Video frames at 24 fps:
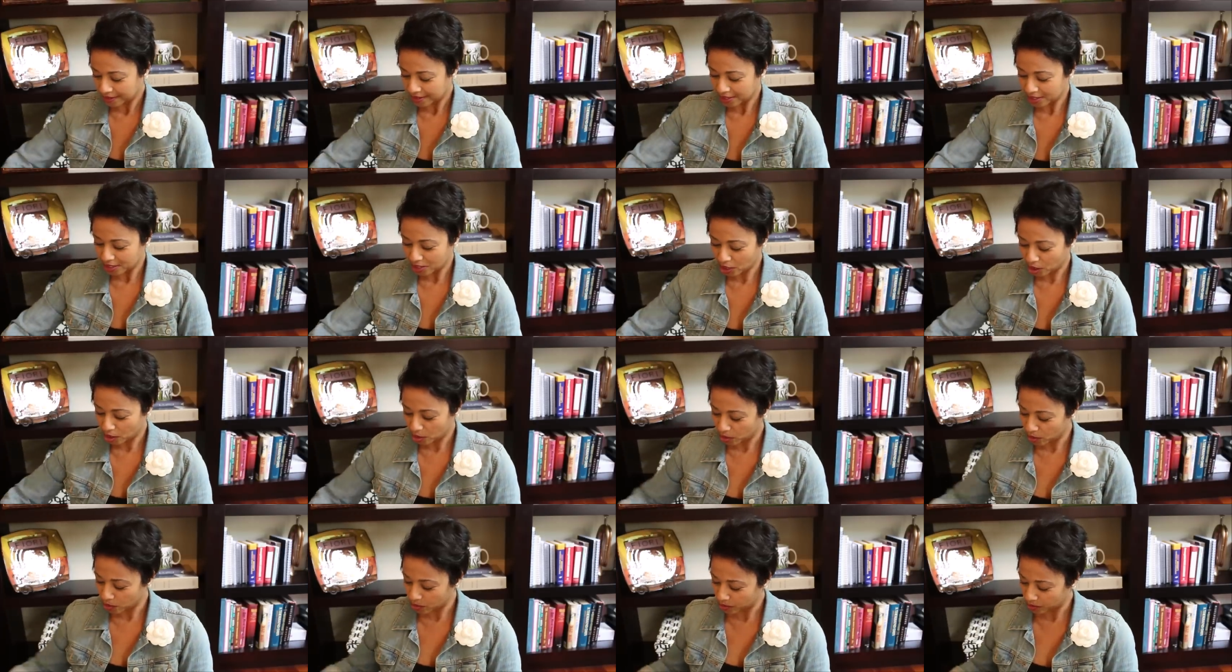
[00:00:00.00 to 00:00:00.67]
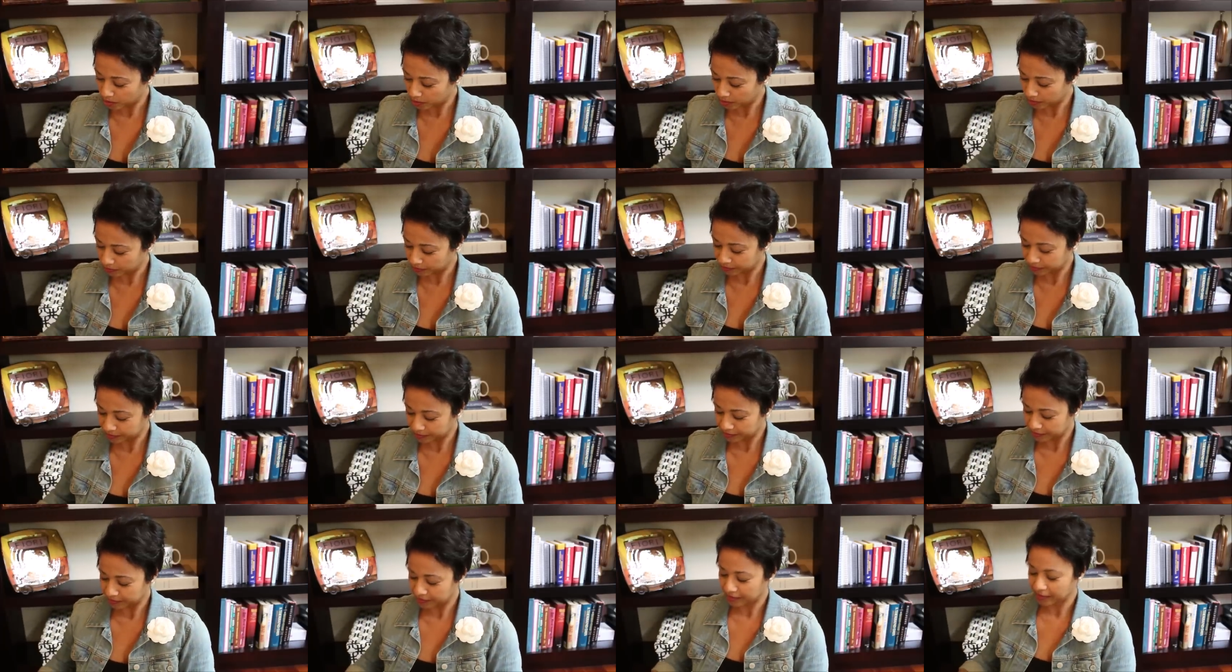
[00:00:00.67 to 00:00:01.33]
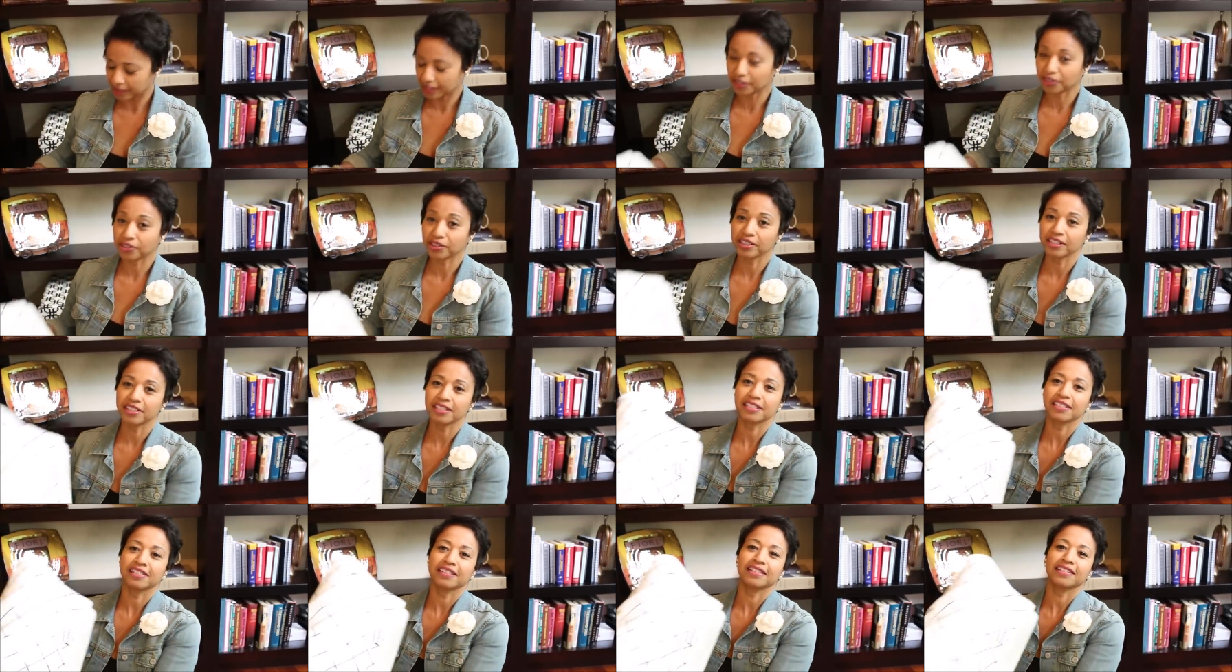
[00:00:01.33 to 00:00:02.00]
So here it
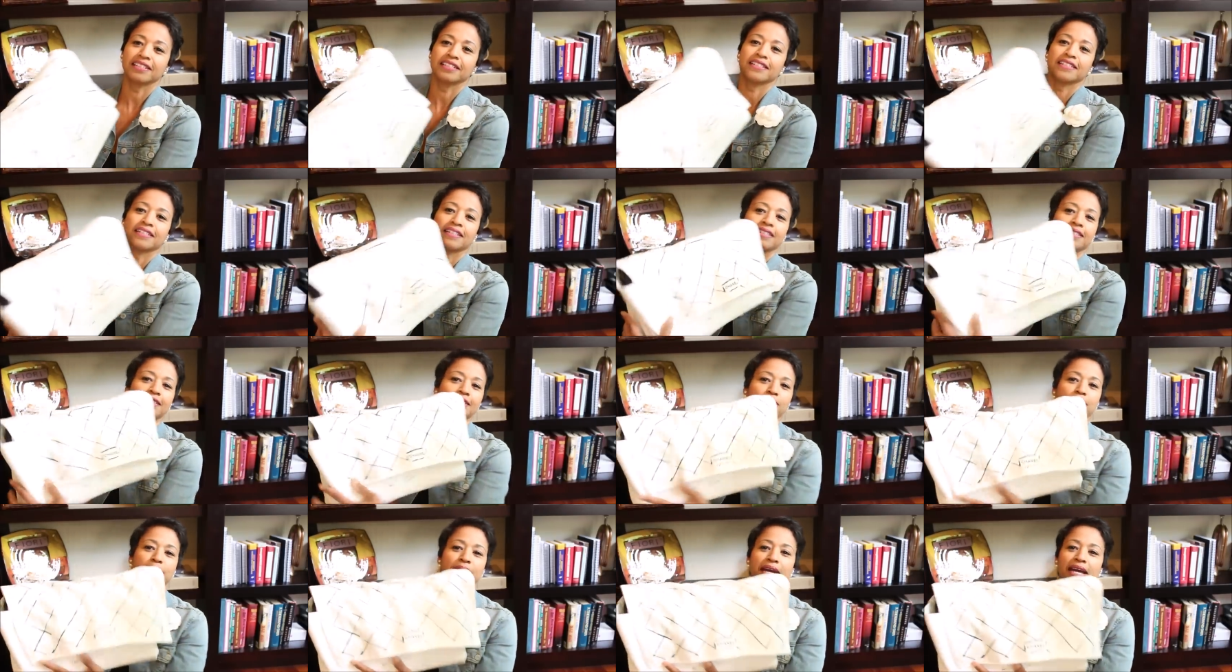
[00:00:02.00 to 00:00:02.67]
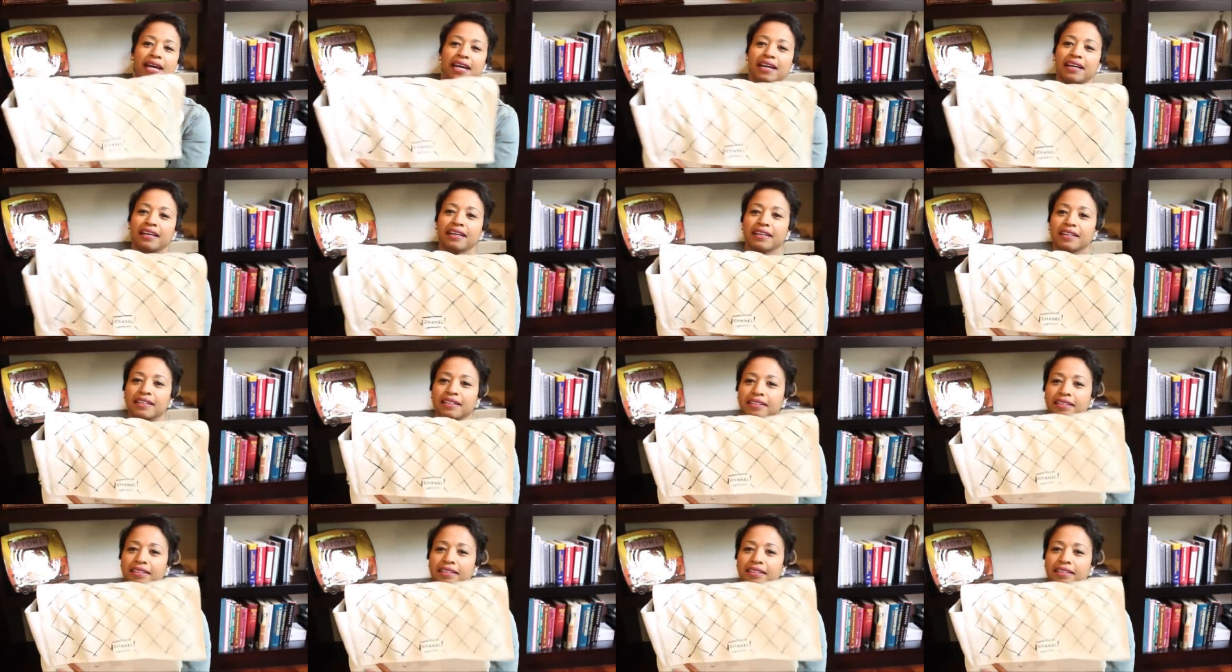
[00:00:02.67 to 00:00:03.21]
is in the dust bag.